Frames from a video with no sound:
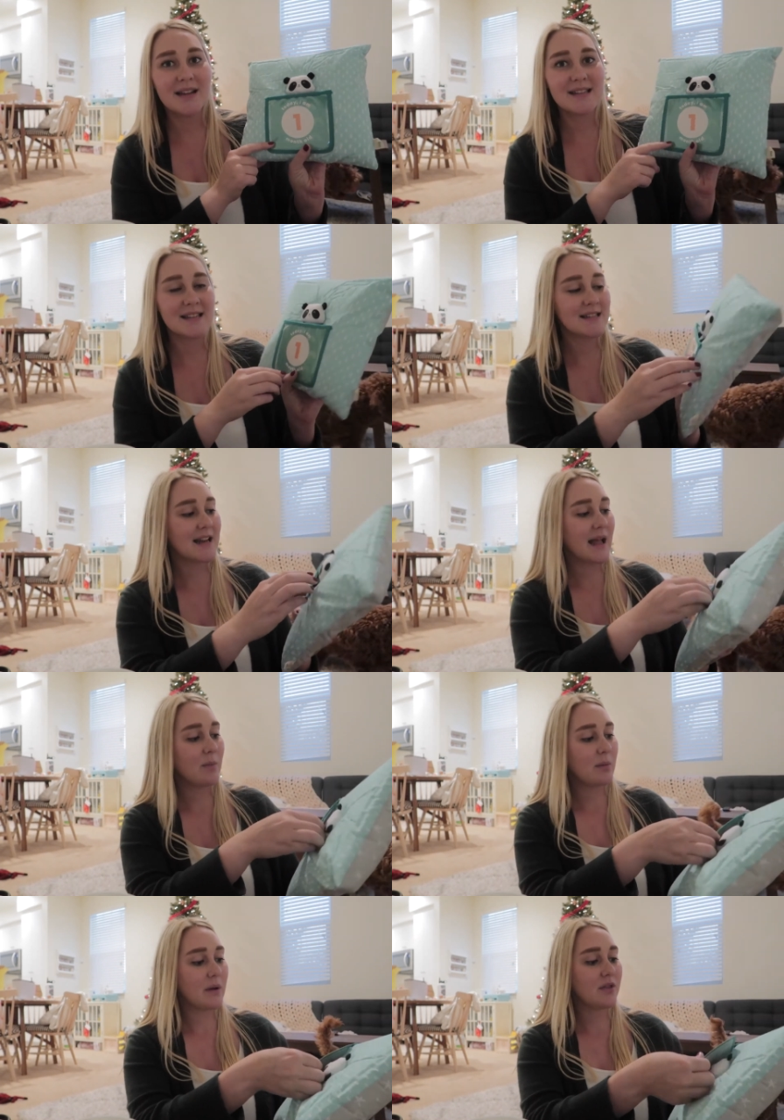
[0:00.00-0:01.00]
and it says today
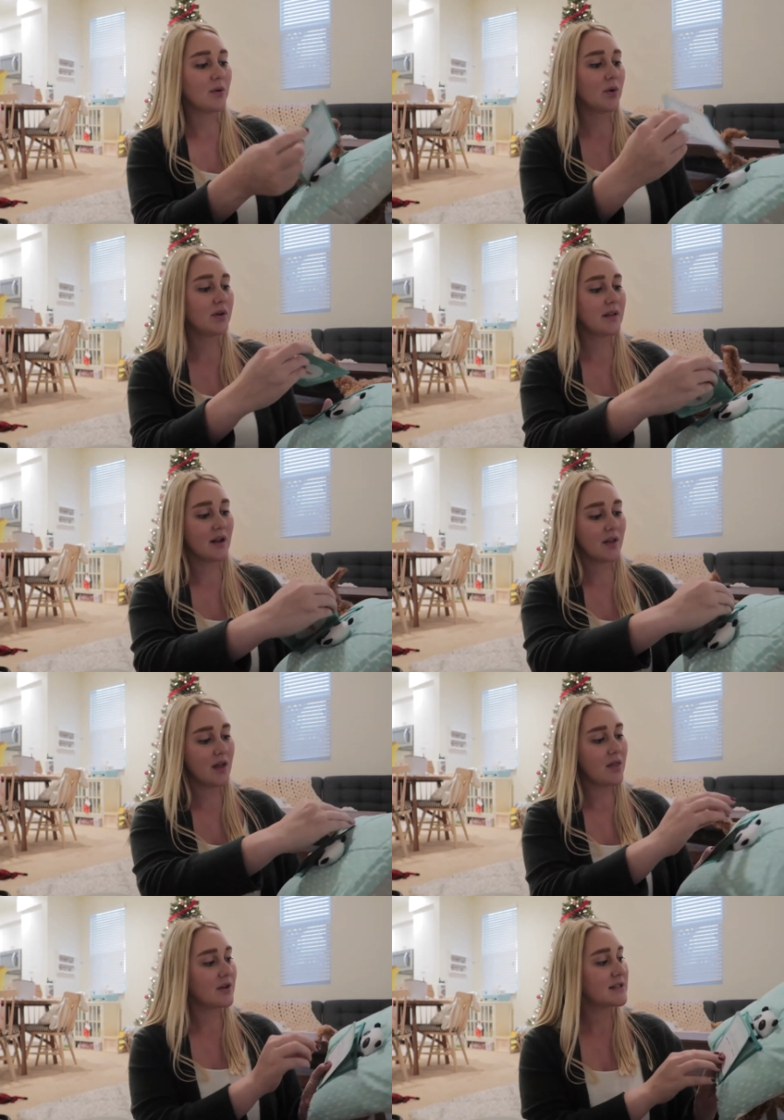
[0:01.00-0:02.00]
I'm 1 month old, and then on
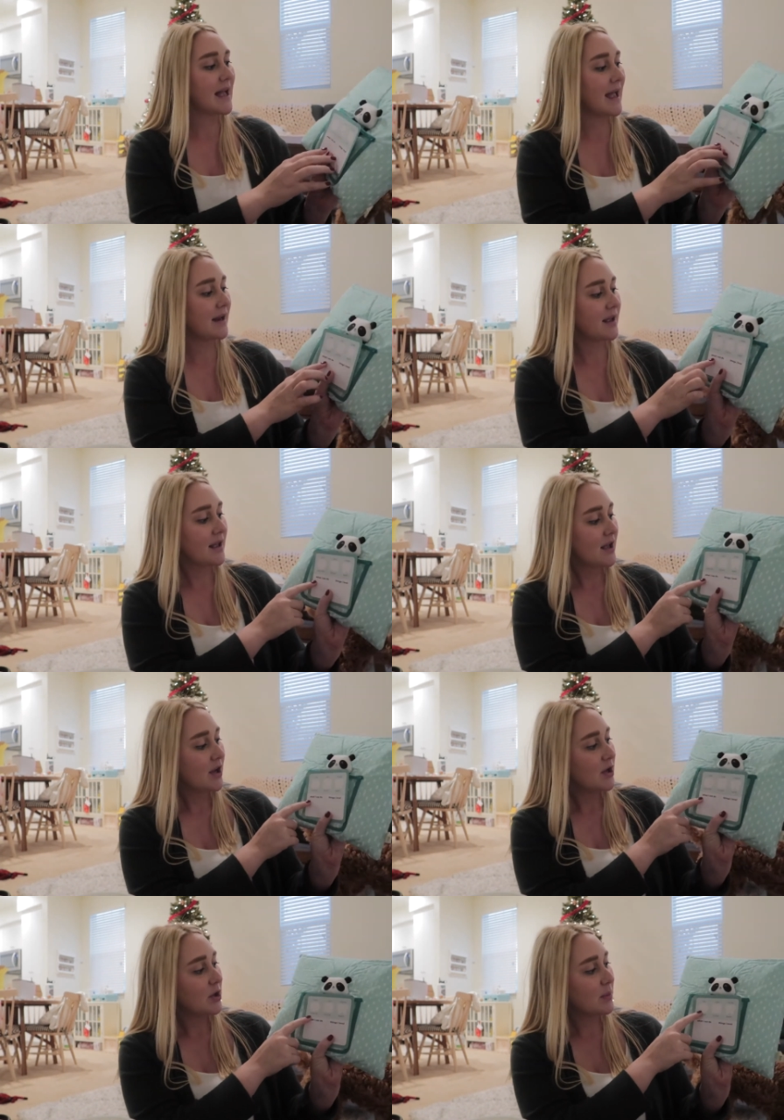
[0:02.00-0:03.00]
the other side,
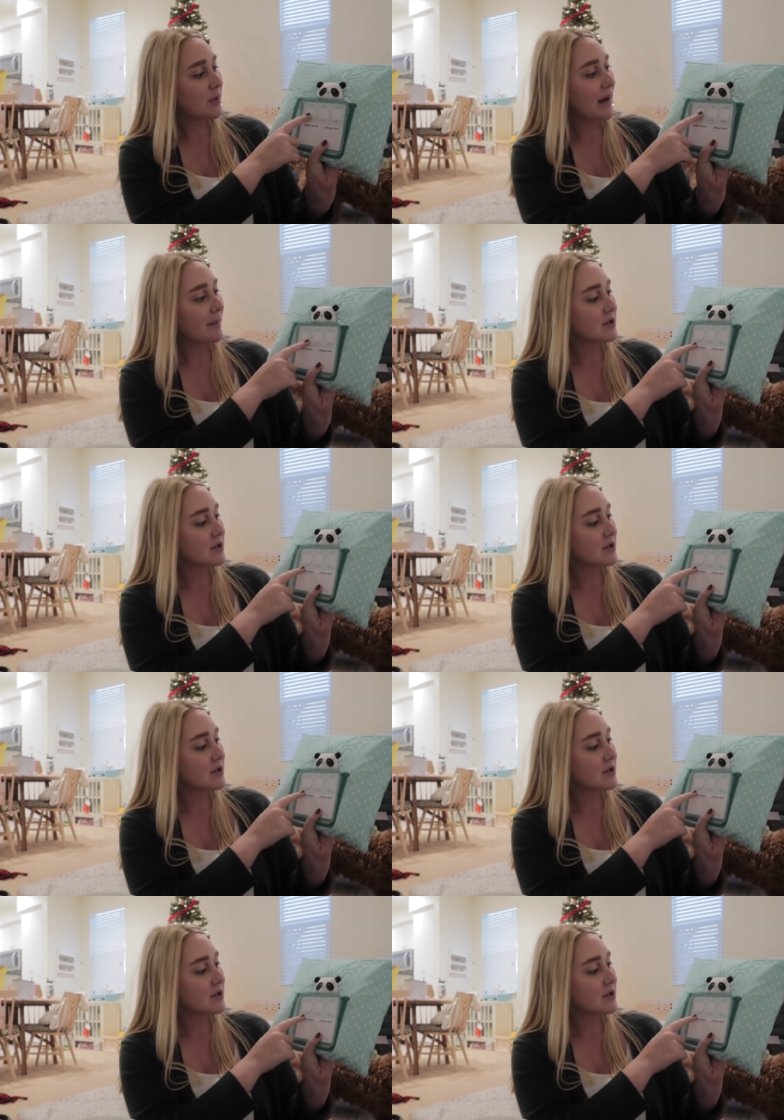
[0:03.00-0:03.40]
you can put how